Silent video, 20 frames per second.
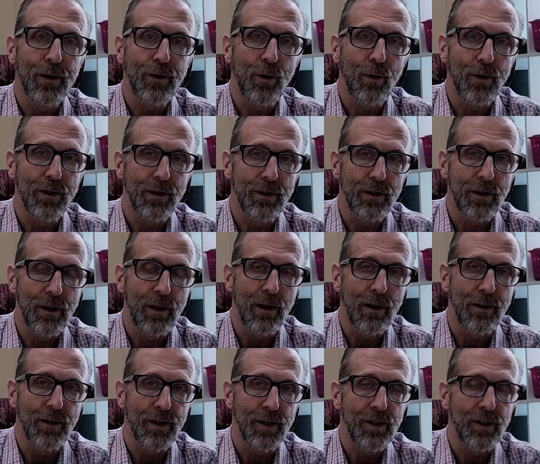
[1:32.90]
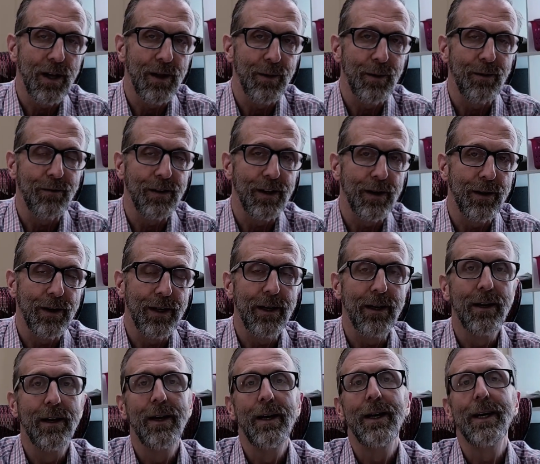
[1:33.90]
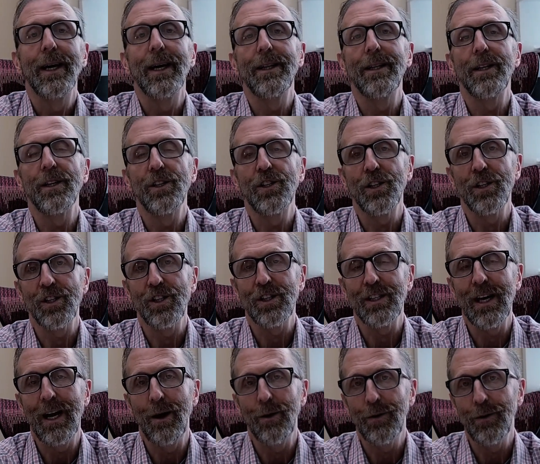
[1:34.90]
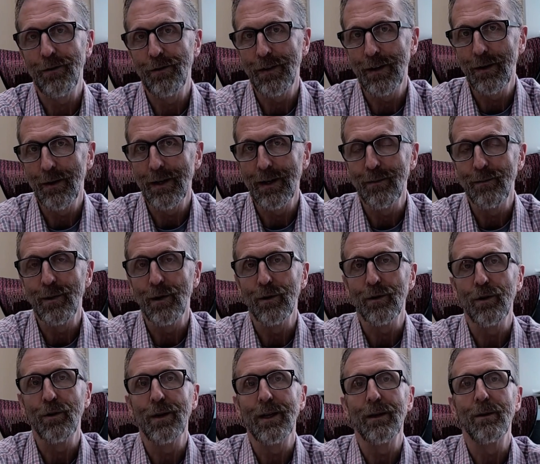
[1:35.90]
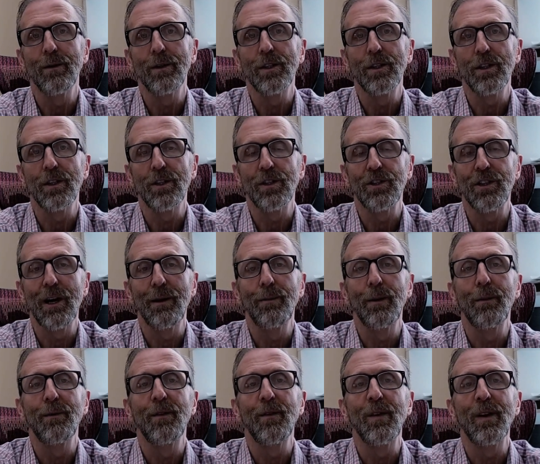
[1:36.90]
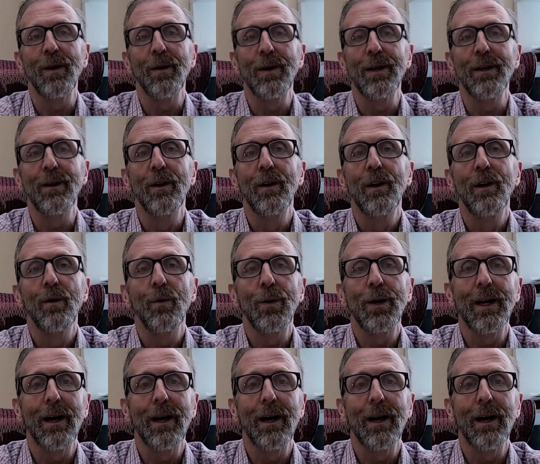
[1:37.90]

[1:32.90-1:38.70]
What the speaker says: towards the center of Erie. And then just south of Erie in Mill Creek, which is a suburb of Erie, we